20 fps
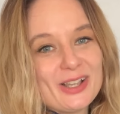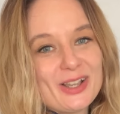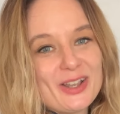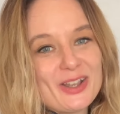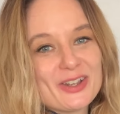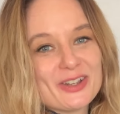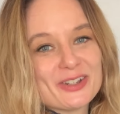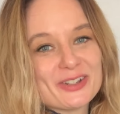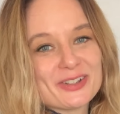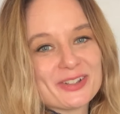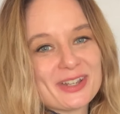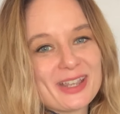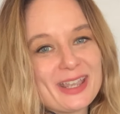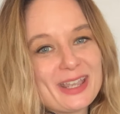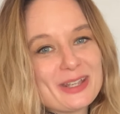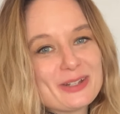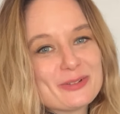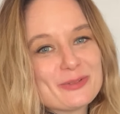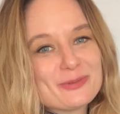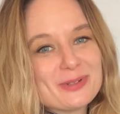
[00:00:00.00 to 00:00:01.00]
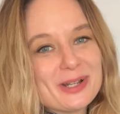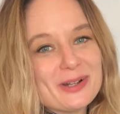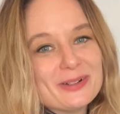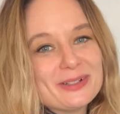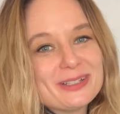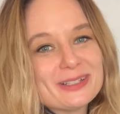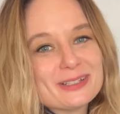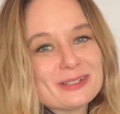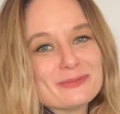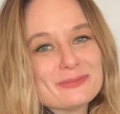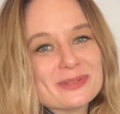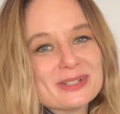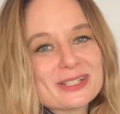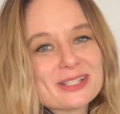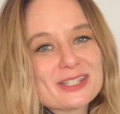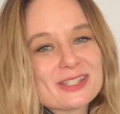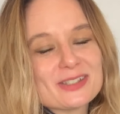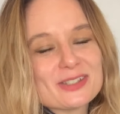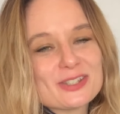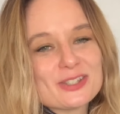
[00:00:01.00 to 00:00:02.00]
Hello and welcome
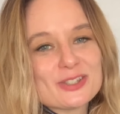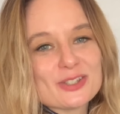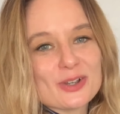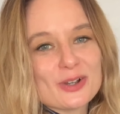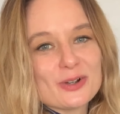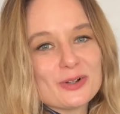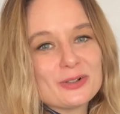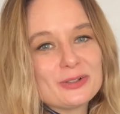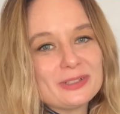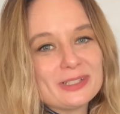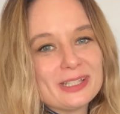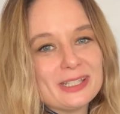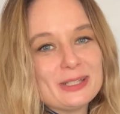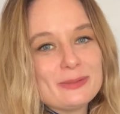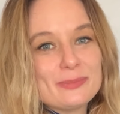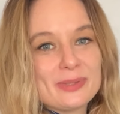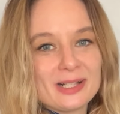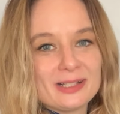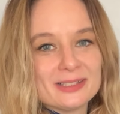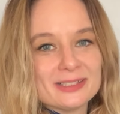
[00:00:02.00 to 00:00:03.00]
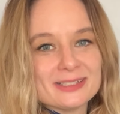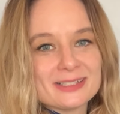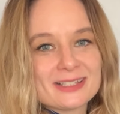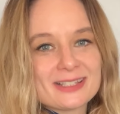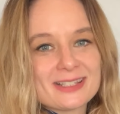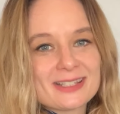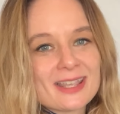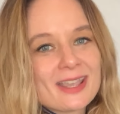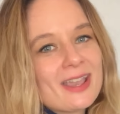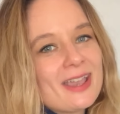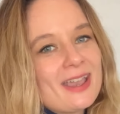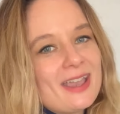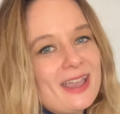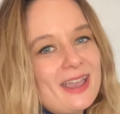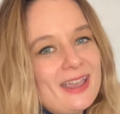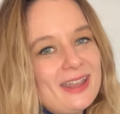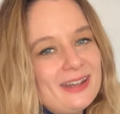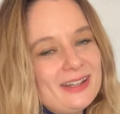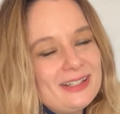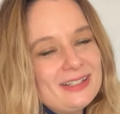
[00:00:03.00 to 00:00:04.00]
to Soul in Balance.
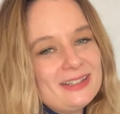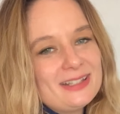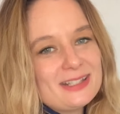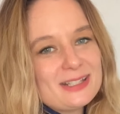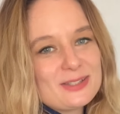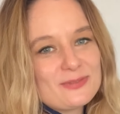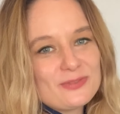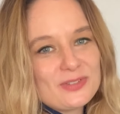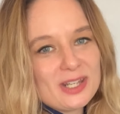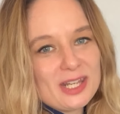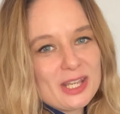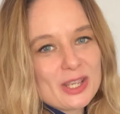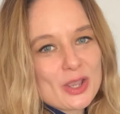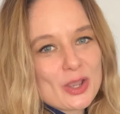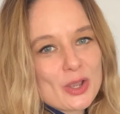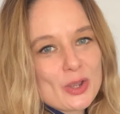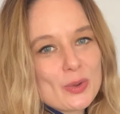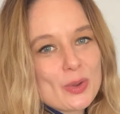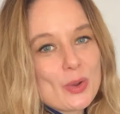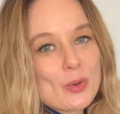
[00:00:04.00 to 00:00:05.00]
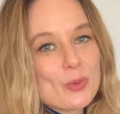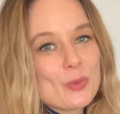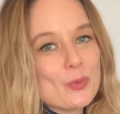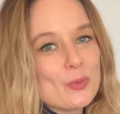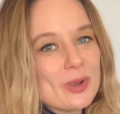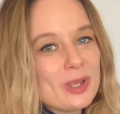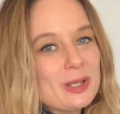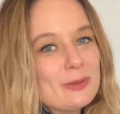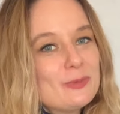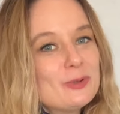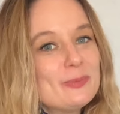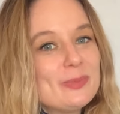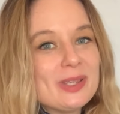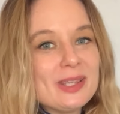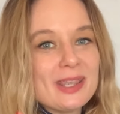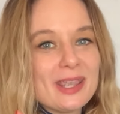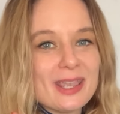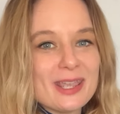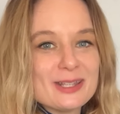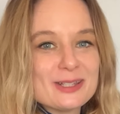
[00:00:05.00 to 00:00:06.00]
And in this video, we will
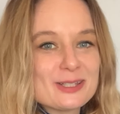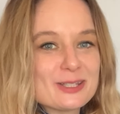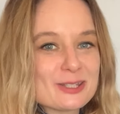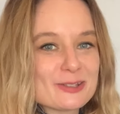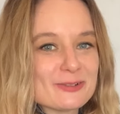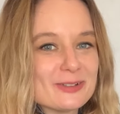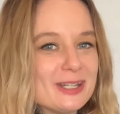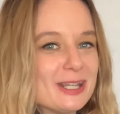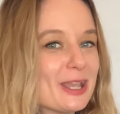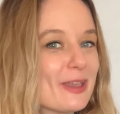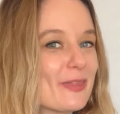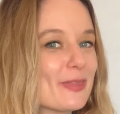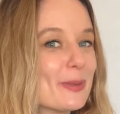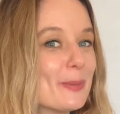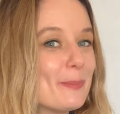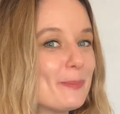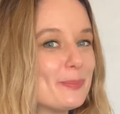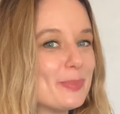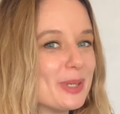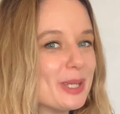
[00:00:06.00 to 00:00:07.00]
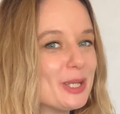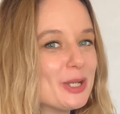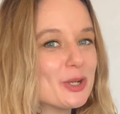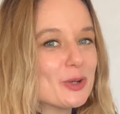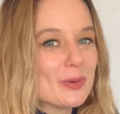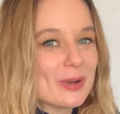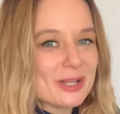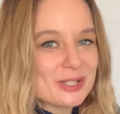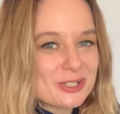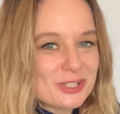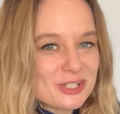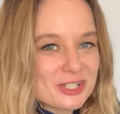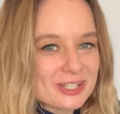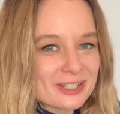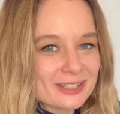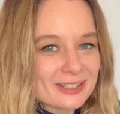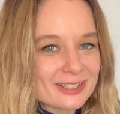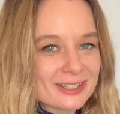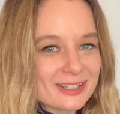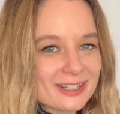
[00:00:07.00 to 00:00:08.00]
be answering the big
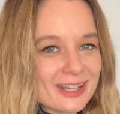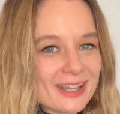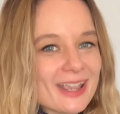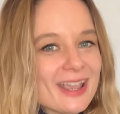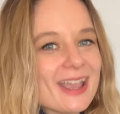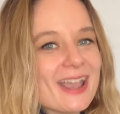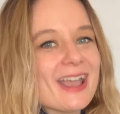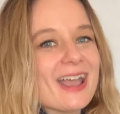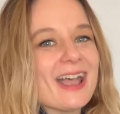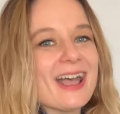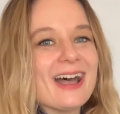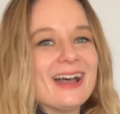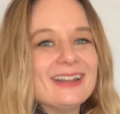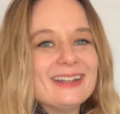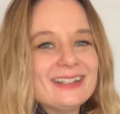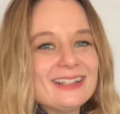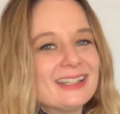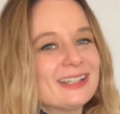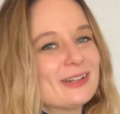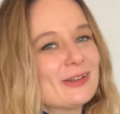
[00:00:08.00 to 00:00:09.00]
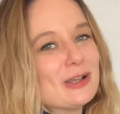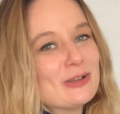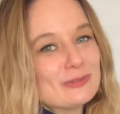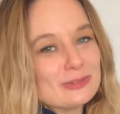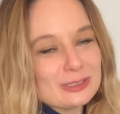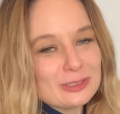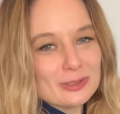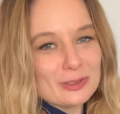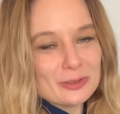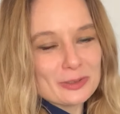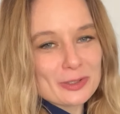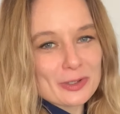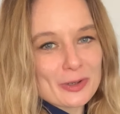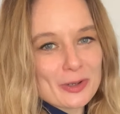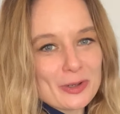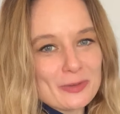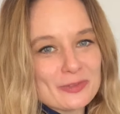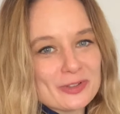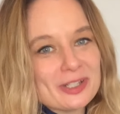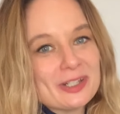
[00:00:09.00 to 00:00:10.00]
question, how to get over long
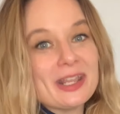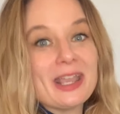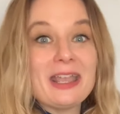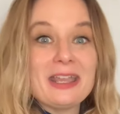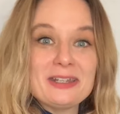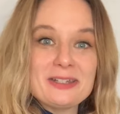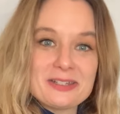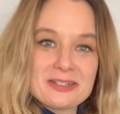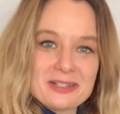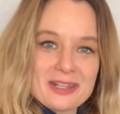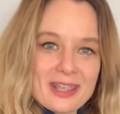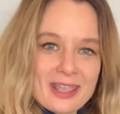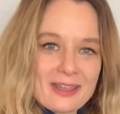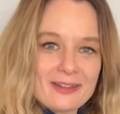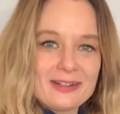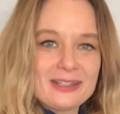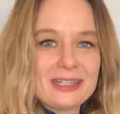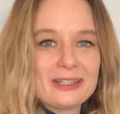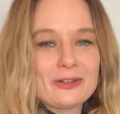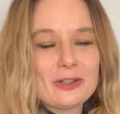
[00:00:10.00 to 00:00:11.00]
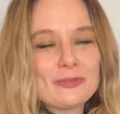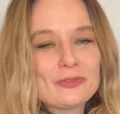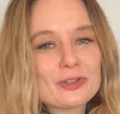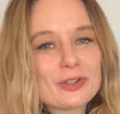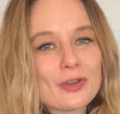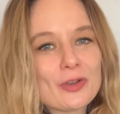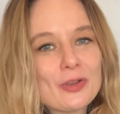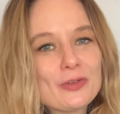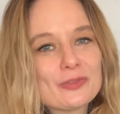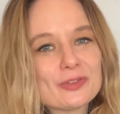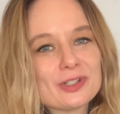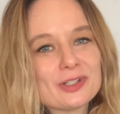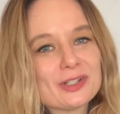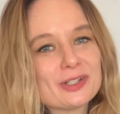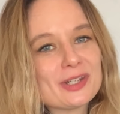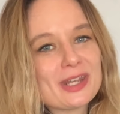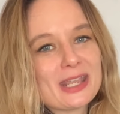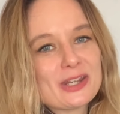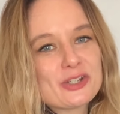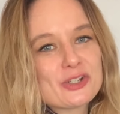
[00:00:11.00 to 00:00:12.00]
COVID and how to get over COVID
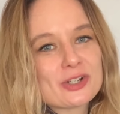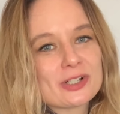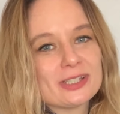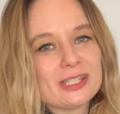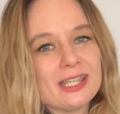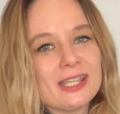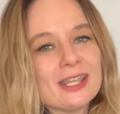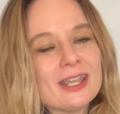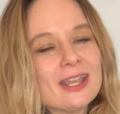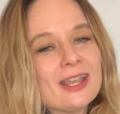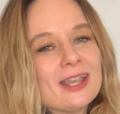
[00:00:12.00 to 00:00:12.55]
naturally.